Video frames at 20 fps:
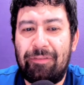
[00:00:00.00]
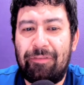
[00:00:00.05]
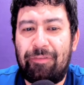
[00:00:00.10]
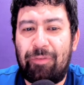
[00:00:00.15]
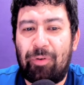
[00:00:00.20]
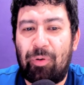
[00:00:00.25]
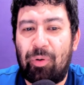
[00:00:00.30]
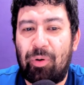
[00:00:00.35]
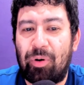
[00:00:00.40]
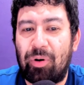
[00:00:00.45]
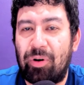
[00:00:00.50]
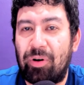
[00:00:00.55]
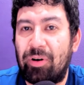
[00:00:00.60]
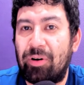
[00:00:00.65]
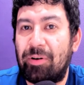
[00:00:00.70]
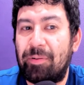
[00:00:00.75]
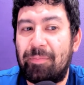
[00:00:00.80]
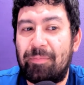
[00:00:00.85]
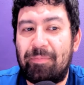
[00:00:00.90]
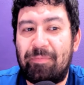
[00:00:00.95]

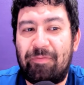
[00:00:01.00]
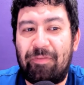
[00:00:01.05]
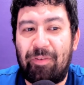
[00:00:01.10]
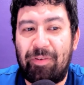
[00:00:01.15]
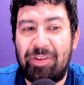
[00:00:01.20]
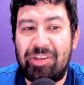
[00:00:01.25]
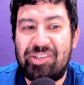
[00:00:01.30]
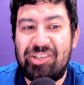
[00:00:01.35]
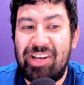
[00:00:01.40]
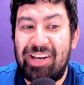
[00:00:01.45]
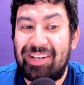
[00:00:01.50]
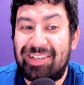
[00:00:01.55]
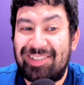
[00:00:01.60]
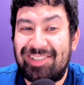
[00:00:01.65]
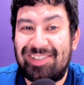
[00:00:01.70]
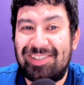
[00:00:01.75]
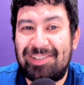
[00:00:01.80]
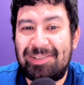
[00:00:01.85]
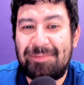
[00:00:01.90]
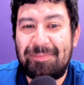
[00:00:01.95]
for the Czechs.